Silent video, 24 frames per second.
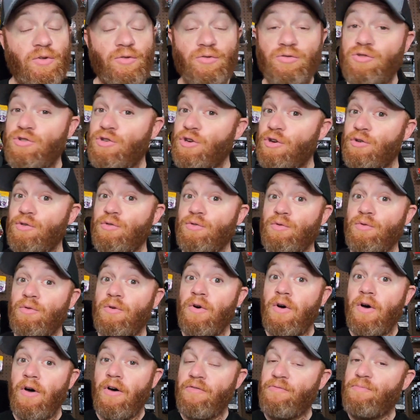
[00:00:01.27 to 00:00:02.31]
2
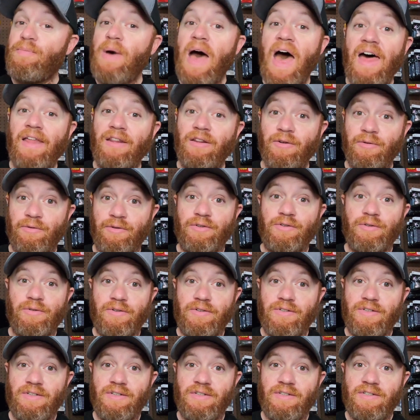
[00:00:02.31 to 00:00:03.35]
of Bad Lure
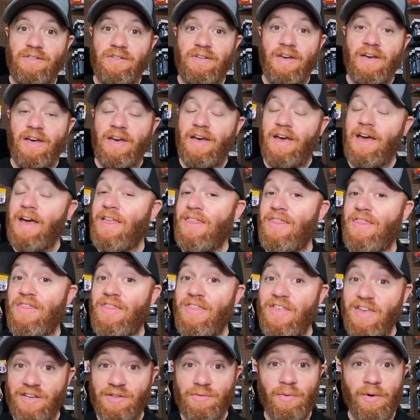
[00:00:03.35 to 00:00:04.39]
Choices, and
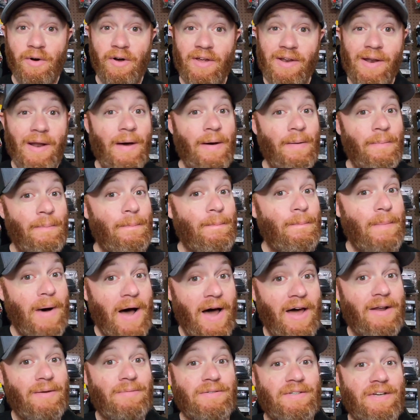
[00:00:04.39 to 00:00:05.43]
this one
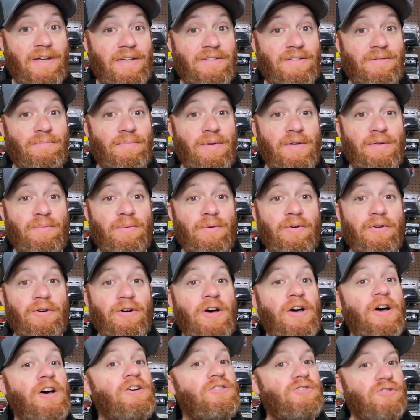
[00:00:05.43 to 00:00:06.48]
might upset some people.
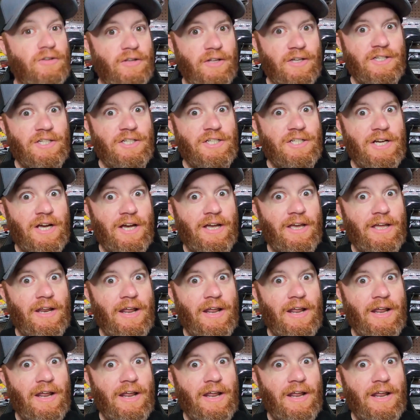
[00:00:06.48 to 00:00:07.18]
So let's check it out.